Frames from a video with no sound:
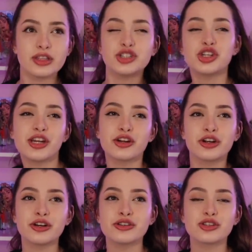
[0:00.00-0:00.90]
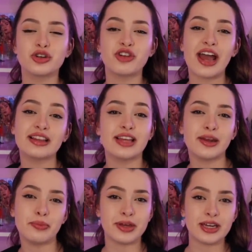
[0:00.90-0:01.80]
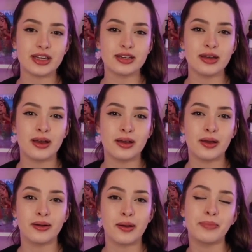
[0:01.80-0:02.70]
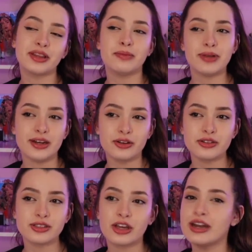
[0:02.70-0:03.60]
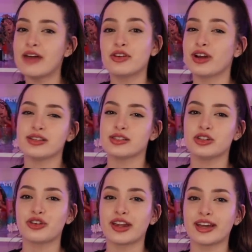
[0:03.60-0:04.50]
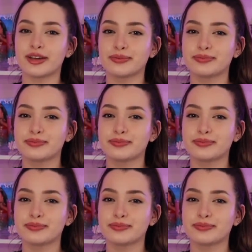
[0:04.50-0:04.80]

The Cheetah Girls could write Let It Be, but the Beatles could never write Cinderella.